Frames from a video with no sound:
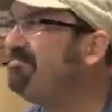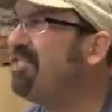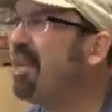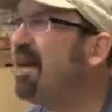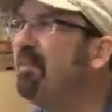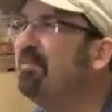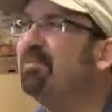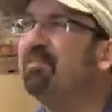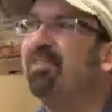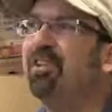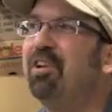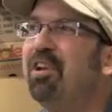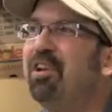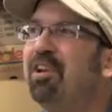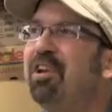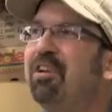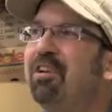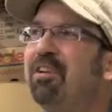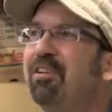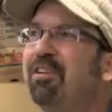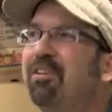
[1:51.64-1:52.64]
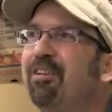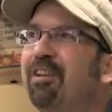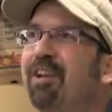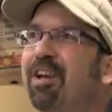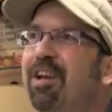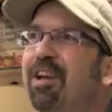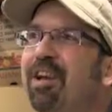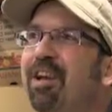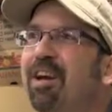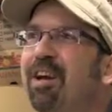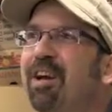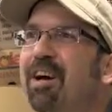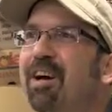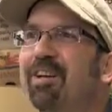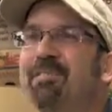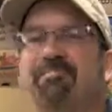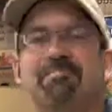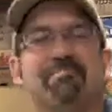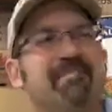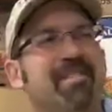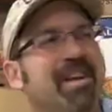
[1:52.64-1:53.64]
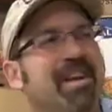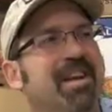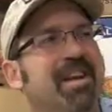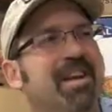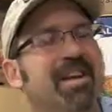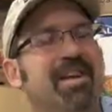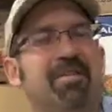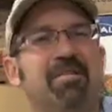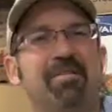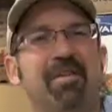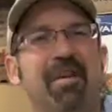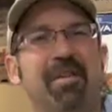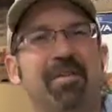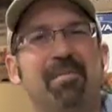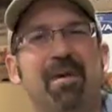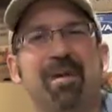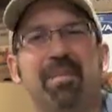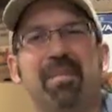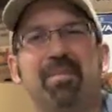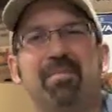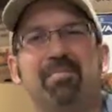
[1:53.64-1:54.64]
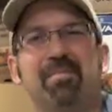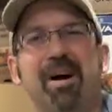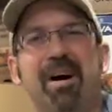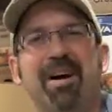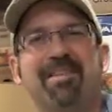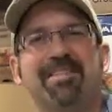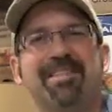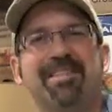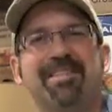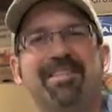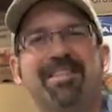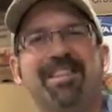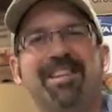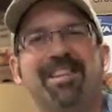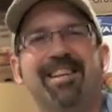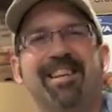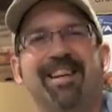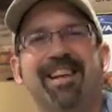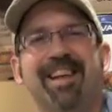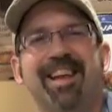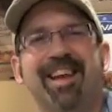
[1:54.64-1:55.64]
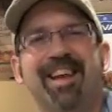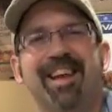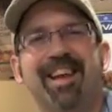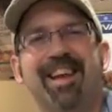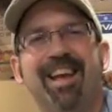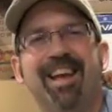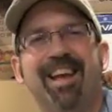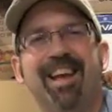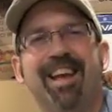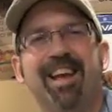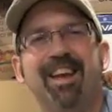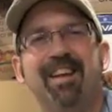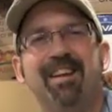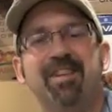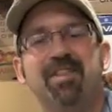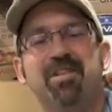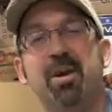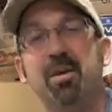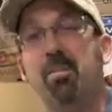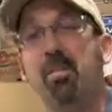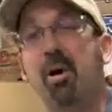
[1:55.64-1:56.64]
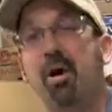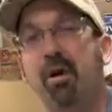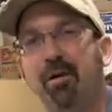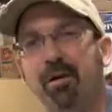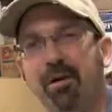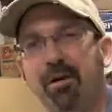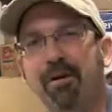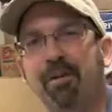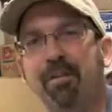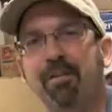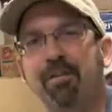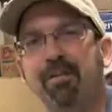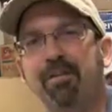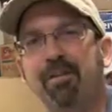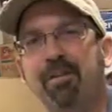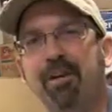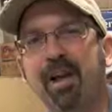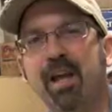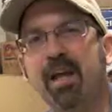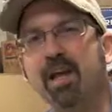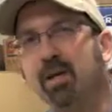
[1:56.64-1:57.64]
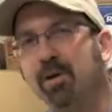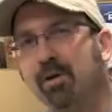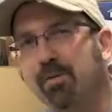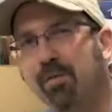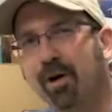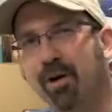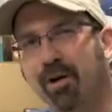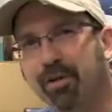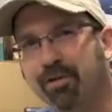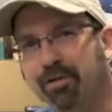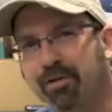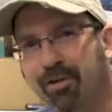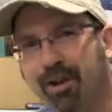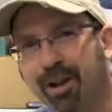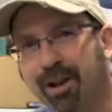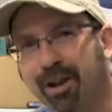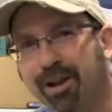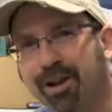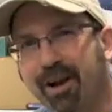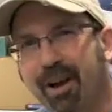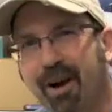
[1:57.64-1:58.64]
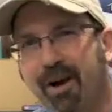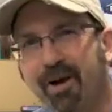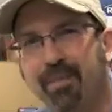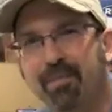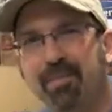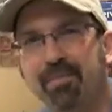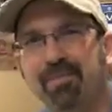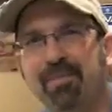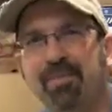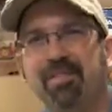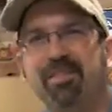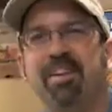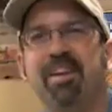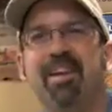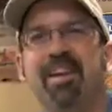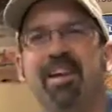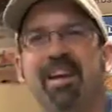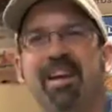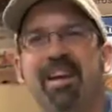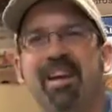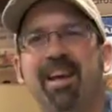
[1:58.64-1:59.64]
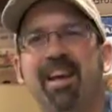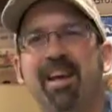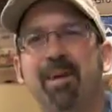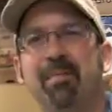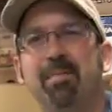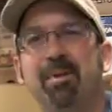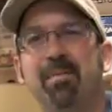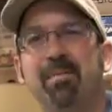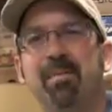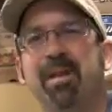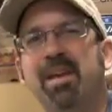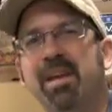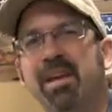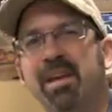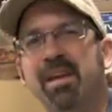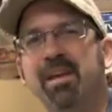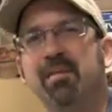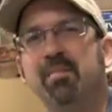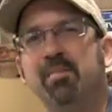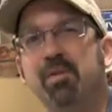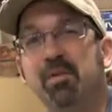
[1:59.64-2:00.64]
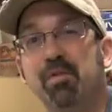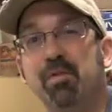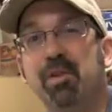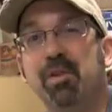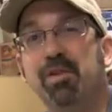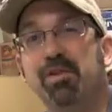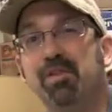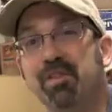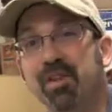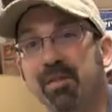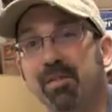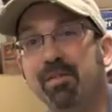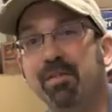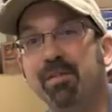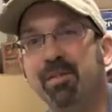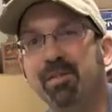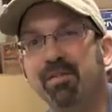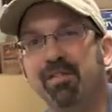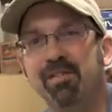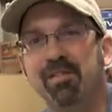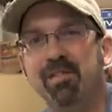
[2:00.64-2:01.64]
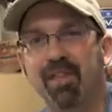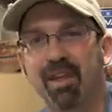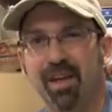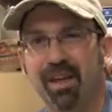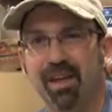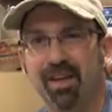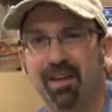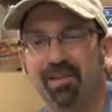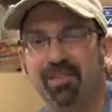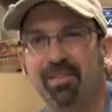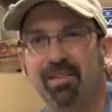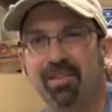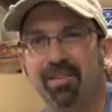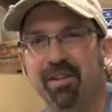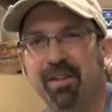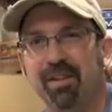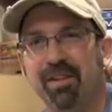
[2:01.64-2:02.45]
I'm sitting here surrounded by these boxes, and tomorrow a U-Haul truck comes and we begin moving some of these things